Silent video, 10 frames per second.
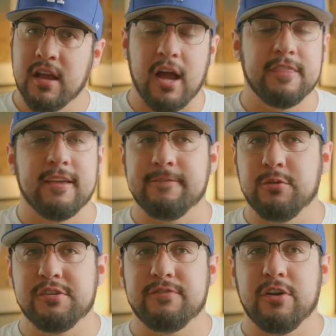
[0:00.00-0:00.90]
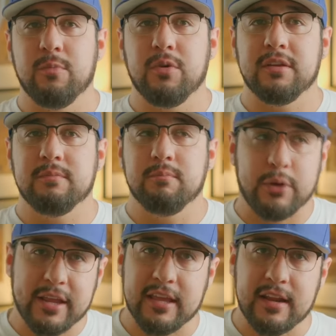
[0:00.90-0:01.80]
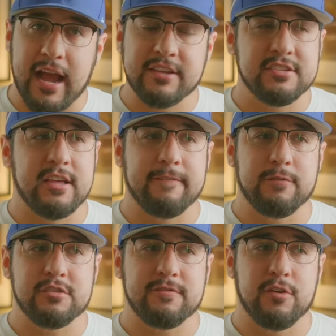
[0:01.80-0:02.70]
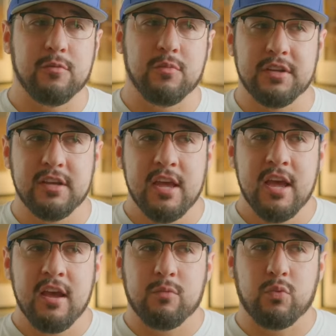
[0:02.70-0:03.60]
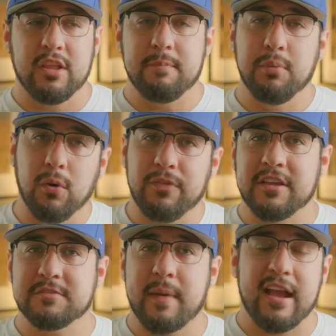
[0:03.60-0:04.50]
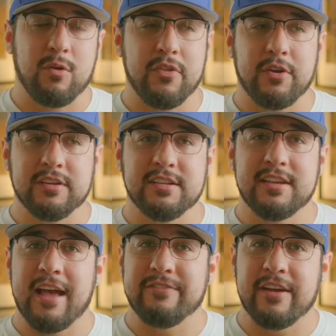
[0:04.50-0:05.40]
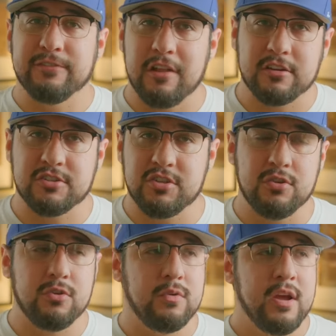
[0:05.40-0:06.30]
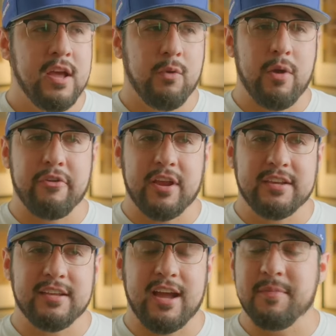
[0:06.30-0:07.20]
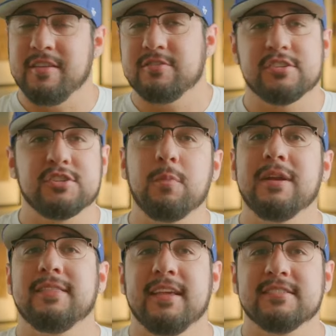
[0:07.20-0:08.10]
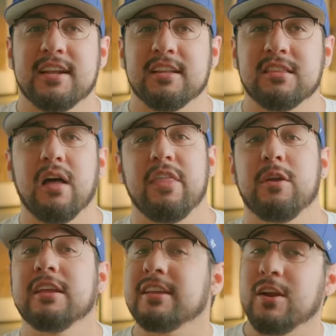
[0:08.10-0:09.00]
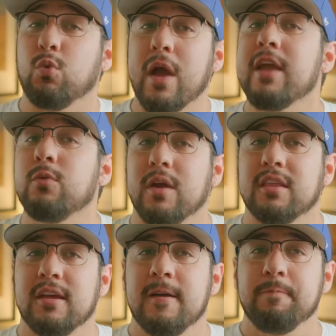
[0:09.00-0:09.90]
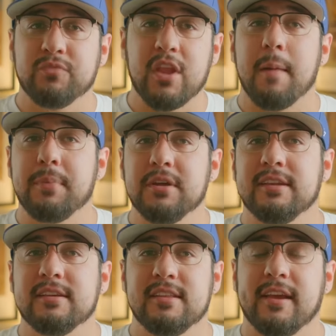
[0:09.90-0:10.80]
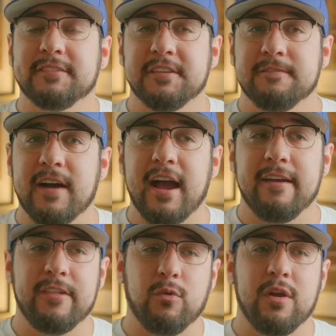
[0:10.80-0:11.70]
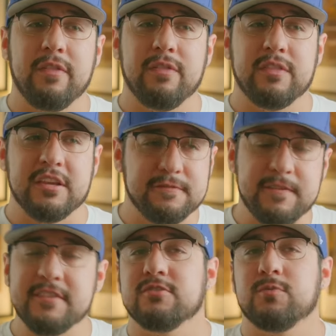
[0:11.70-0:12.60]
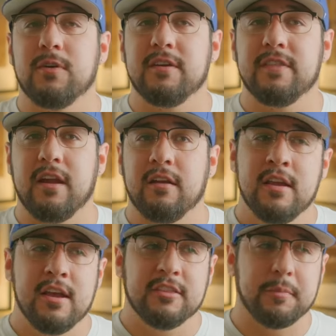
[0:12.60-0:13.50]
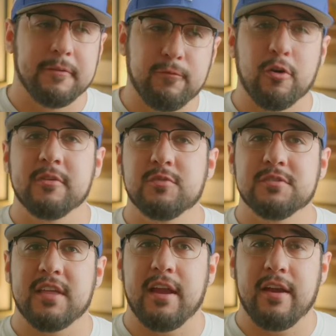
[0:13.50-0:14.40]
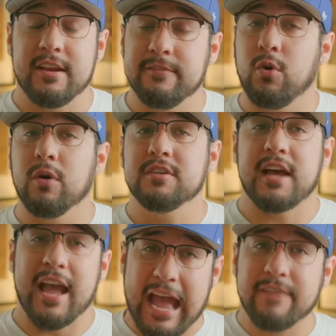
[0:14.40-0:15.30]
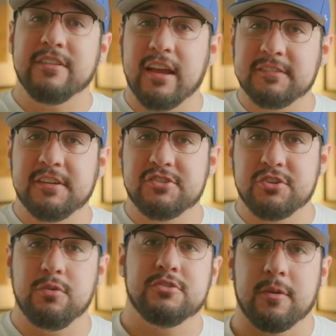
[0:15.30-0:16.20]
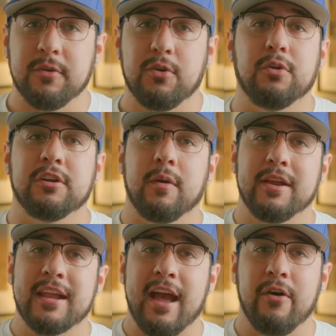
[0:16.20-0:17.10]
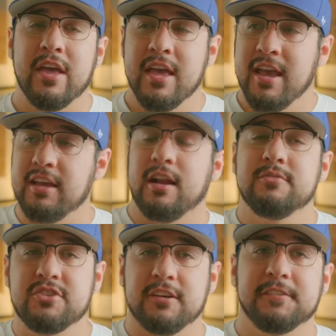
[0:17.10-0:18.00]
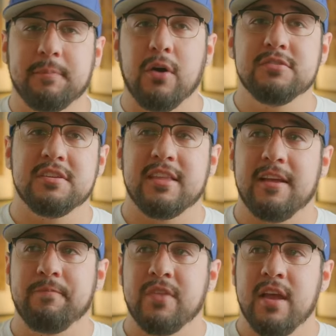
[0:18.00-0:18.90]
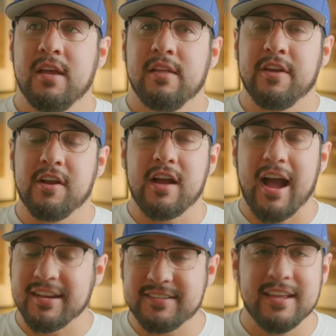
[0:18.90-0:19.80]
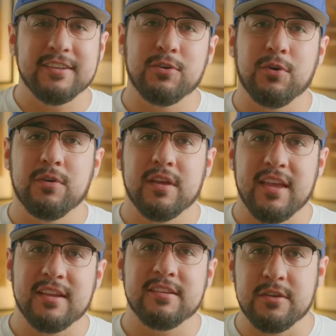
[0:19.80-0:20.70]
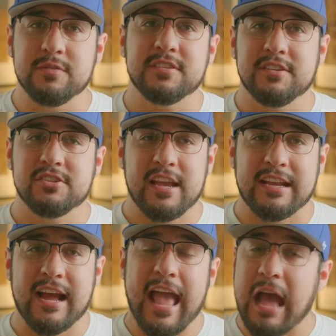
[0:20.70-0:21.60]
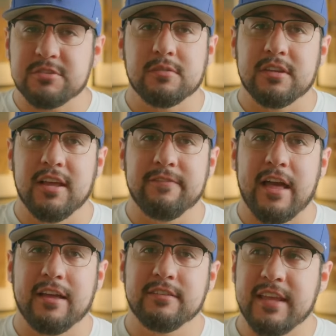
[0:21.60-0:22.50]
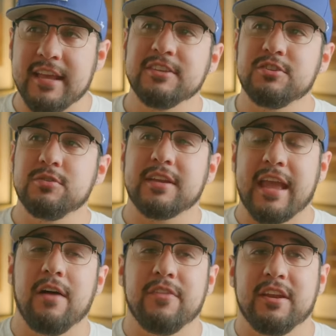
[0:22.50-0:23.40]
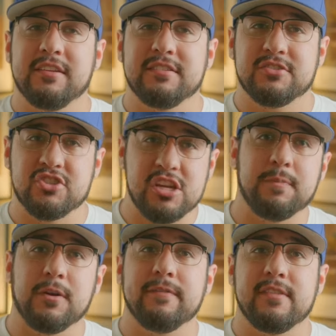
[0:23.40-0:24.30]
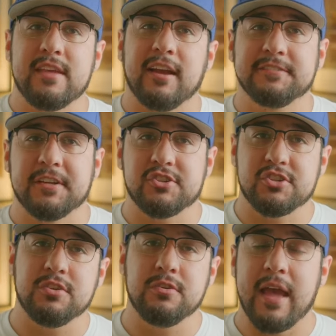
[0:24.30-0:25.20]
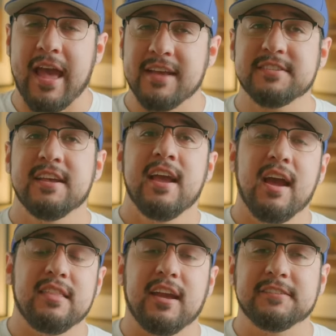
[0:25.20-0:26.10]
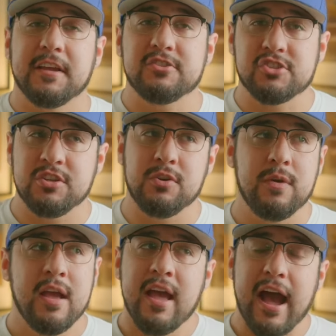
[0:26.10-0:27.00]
I thought Fujifilm would brick it. I just thought Fujifilm would really pull things back, whether it didn't have F-Log 2, whether it did. I mean, there's just so many things that I thought they could get away with not putting into the X-T5, that when these features were in there, the performance was there. And of course, I had the XH2, which I'm recording on right now, and I'm juxtaposing them. They're identical in usage, and I absolutely love that. Take into account that it is cheaper than the XH2S and the XH2.